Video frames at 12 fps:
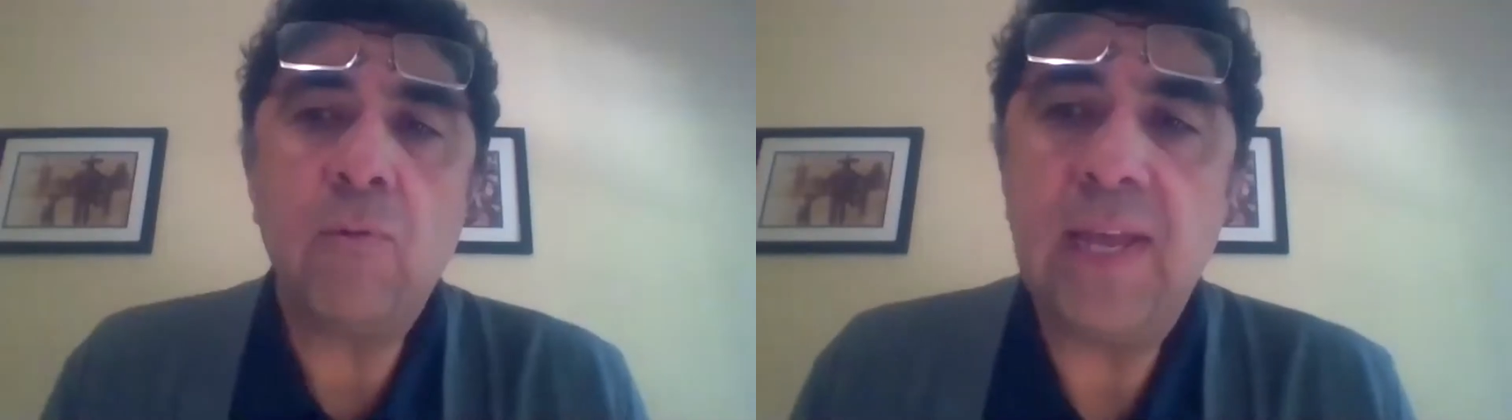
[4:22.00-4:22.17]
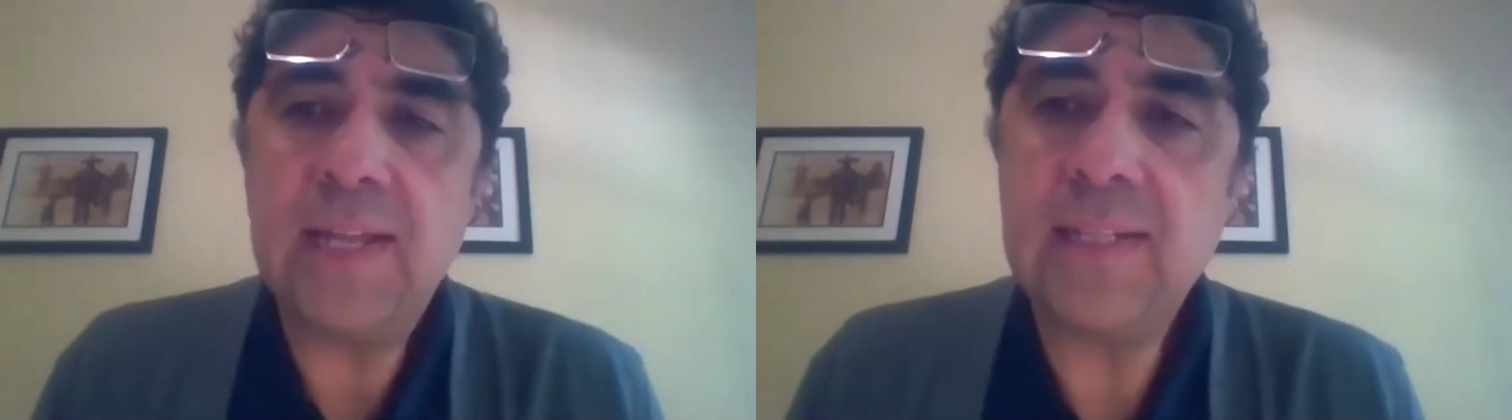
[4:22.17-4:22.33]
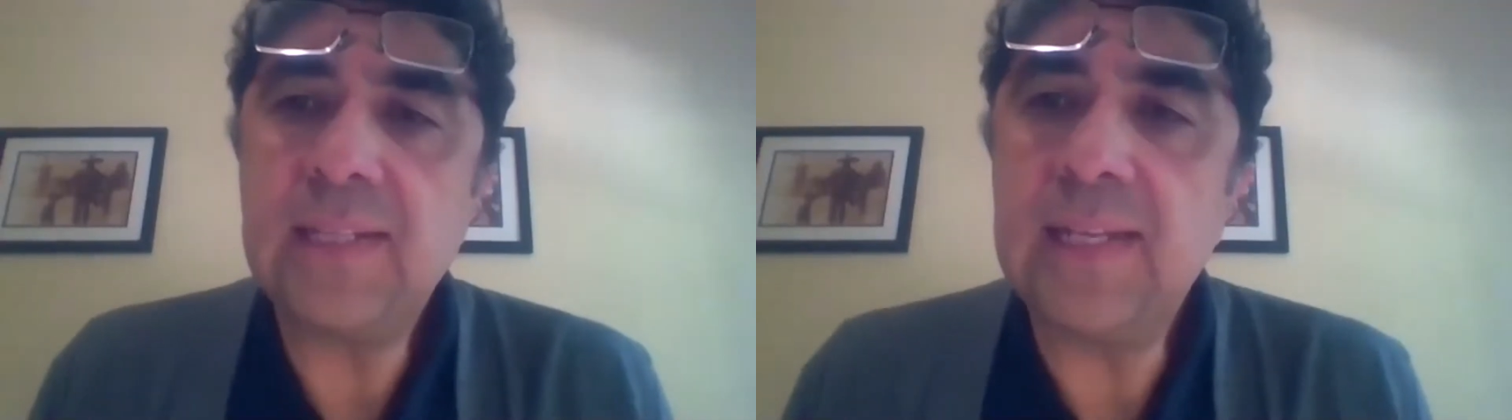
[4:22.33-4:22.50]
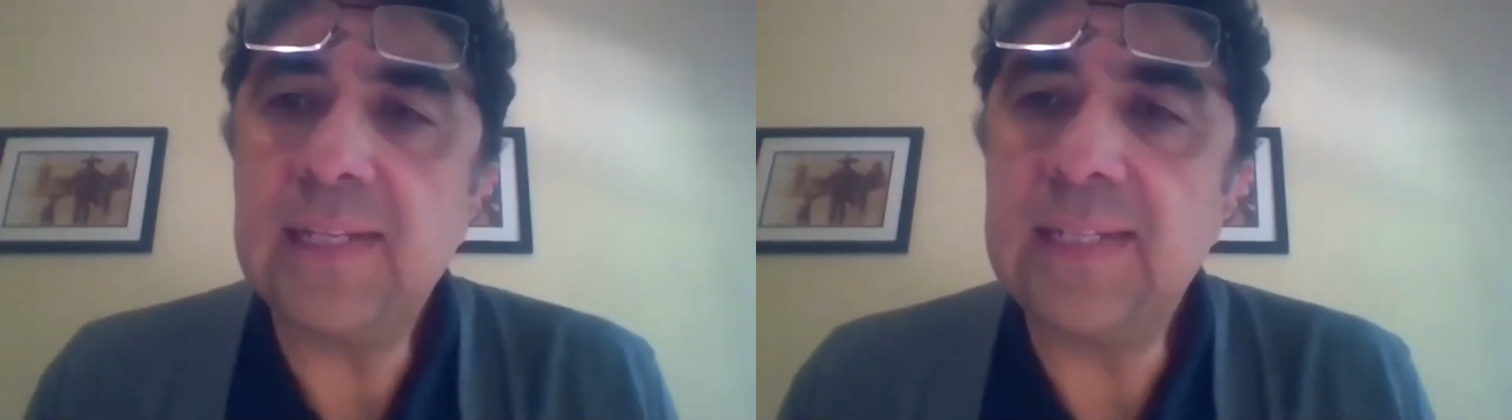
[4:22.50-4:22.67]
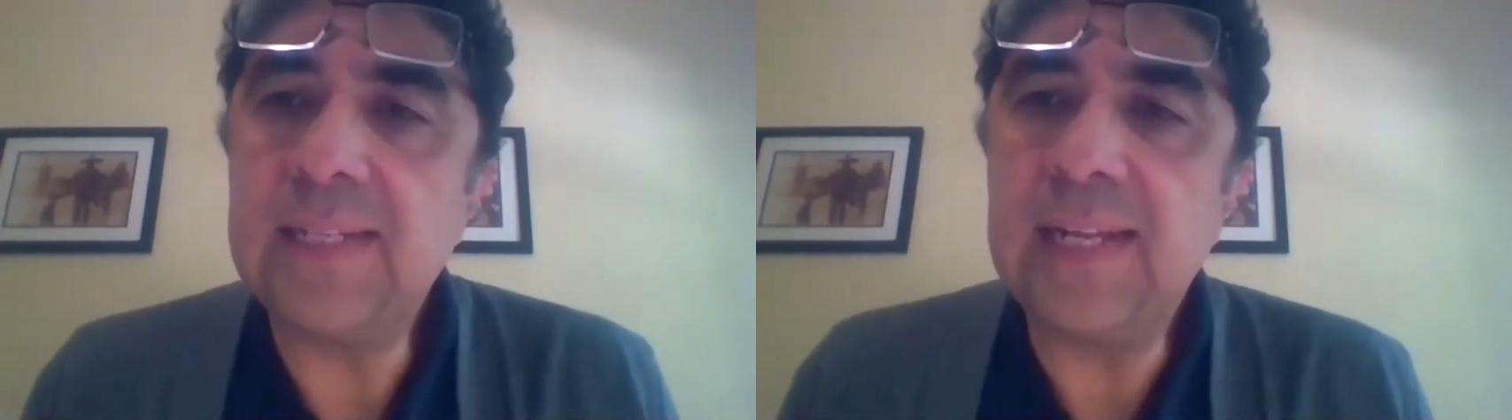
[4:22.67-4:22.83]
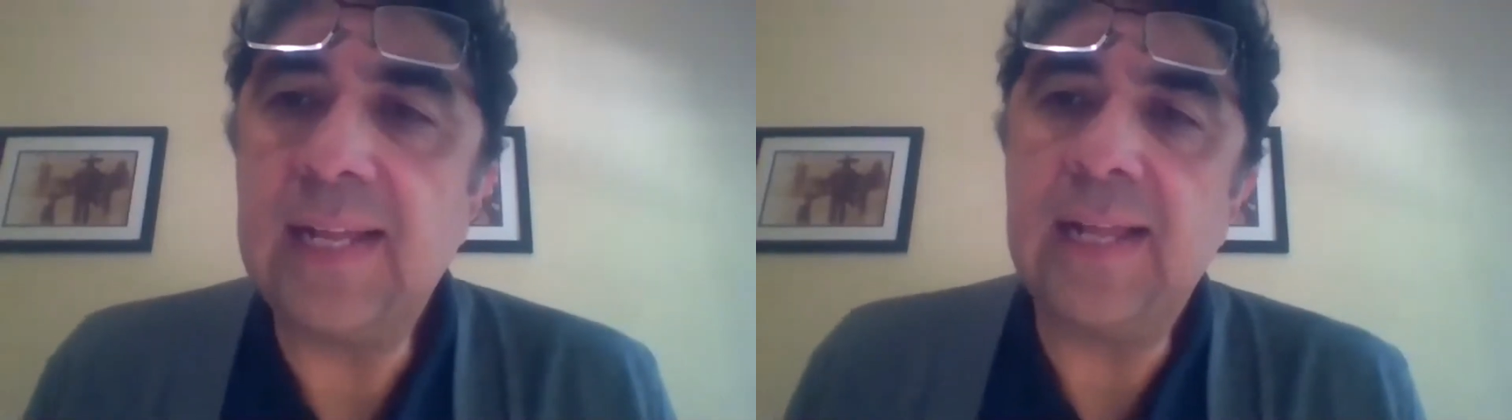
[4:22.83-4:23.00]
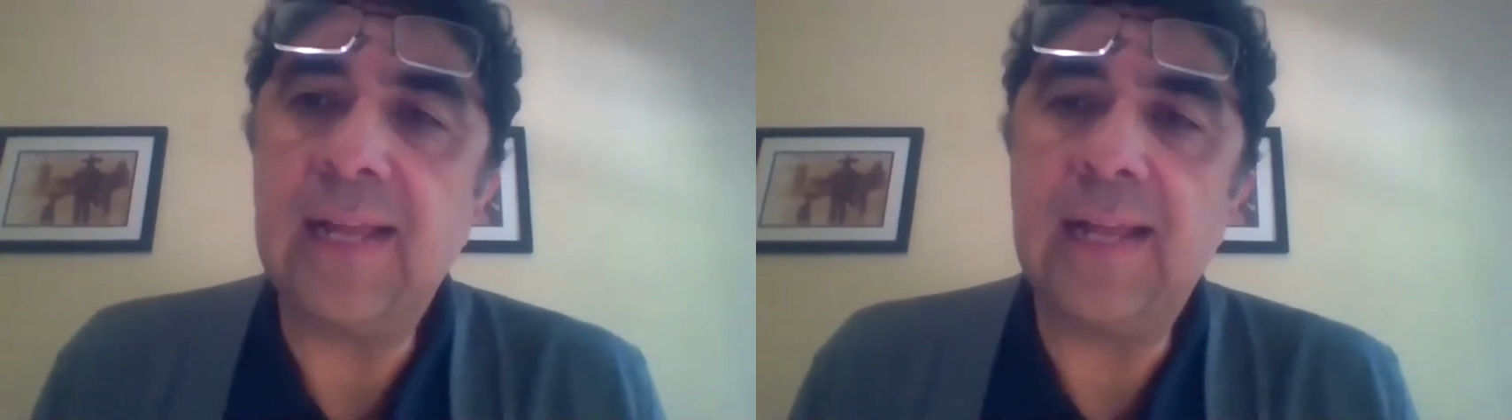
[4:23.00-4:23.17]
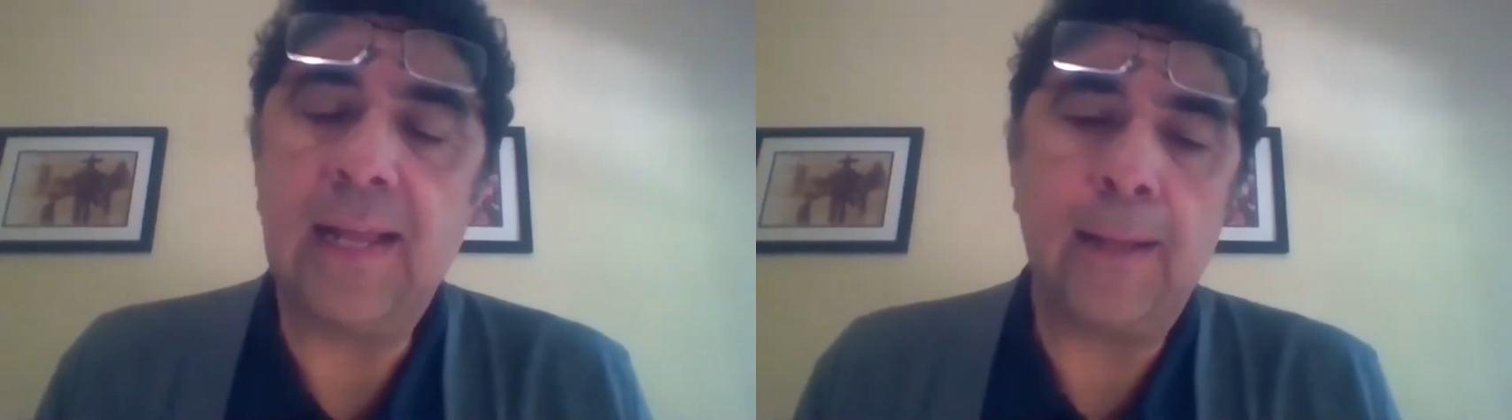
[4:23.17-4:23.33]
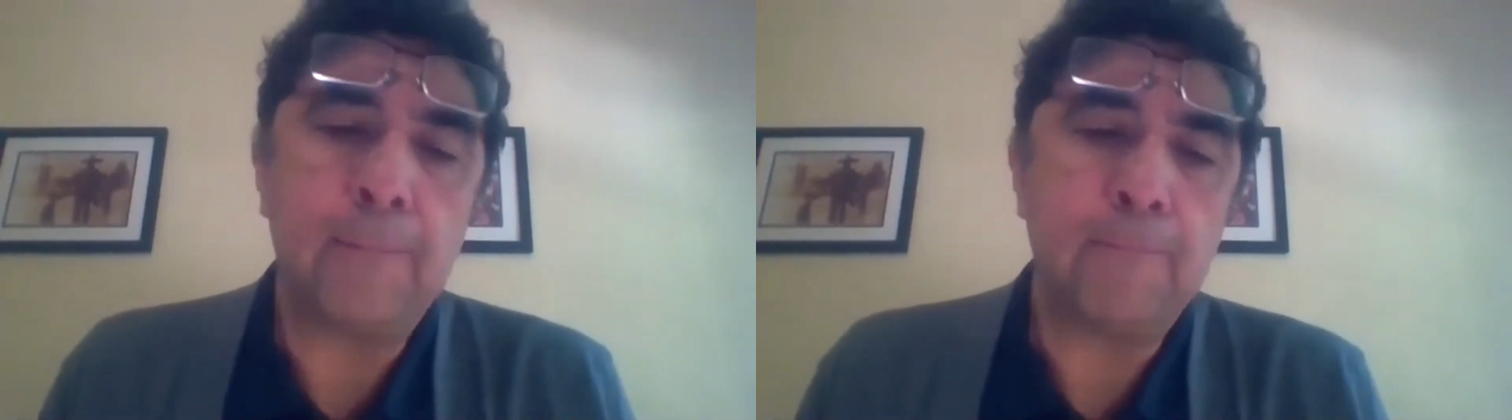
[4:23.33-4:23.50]
add that
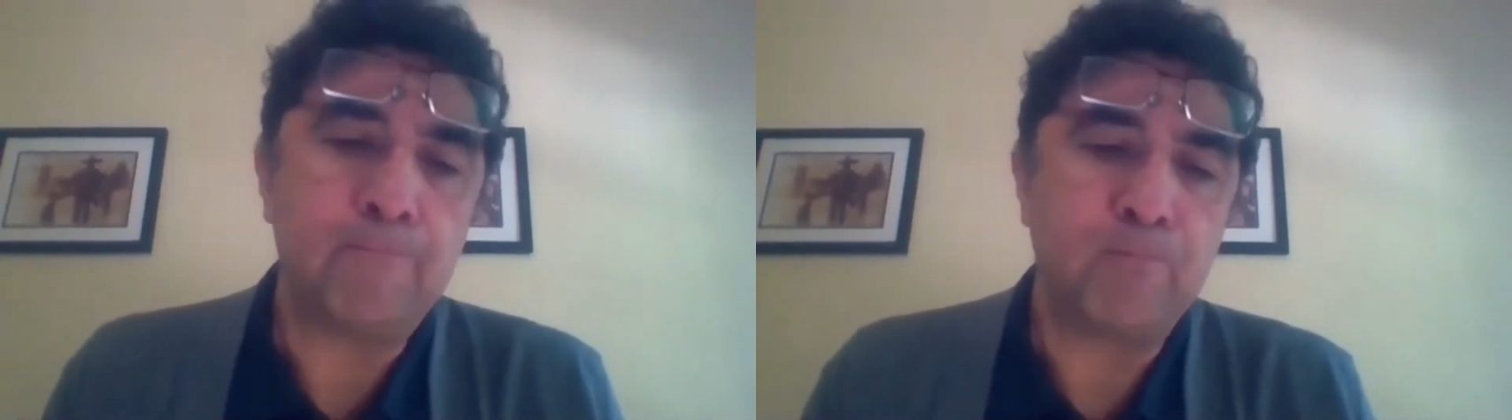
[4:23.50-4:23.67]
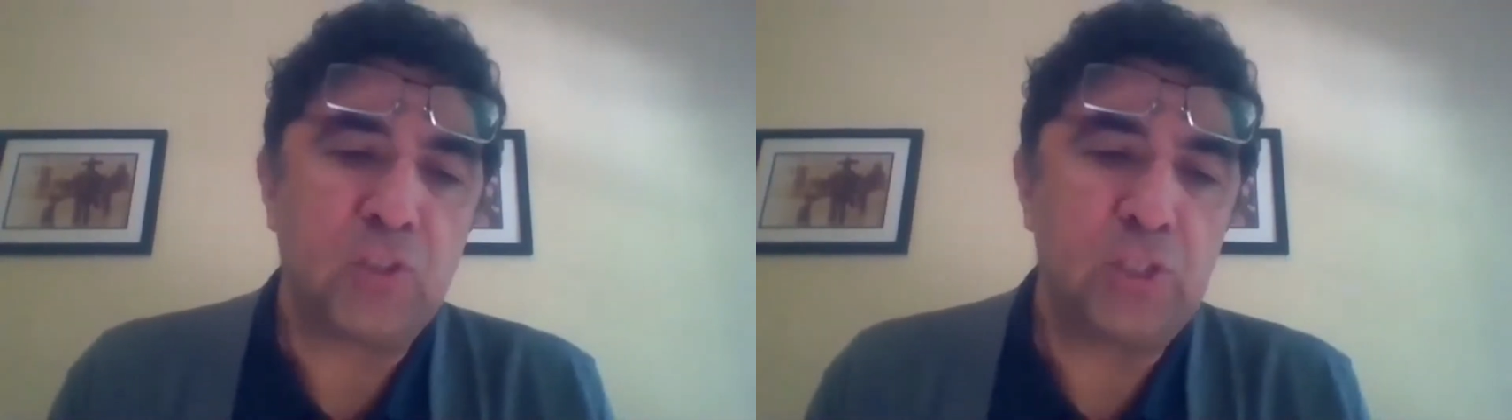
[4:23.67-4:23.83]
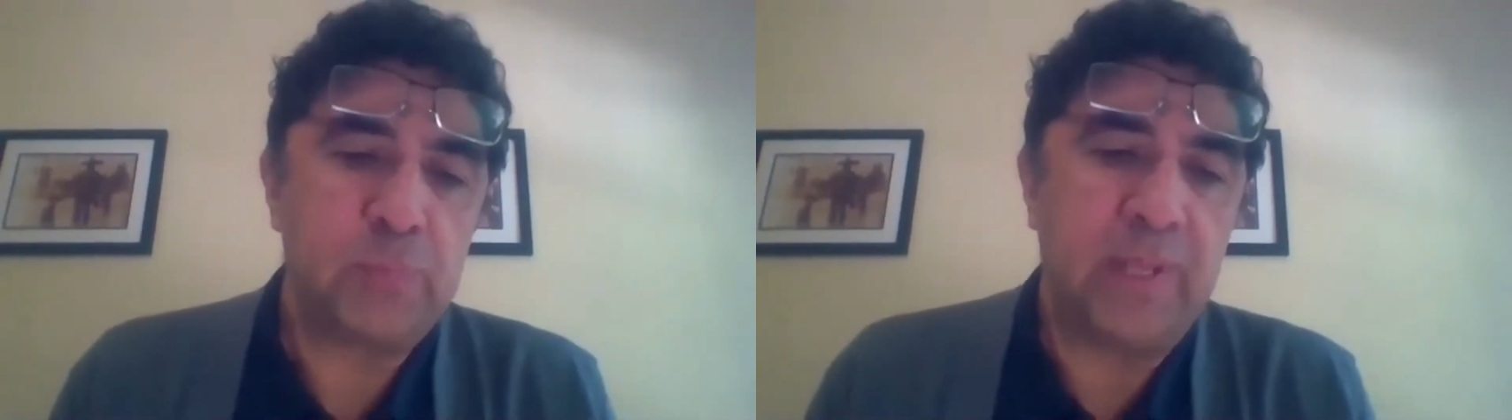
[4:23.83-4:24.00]
just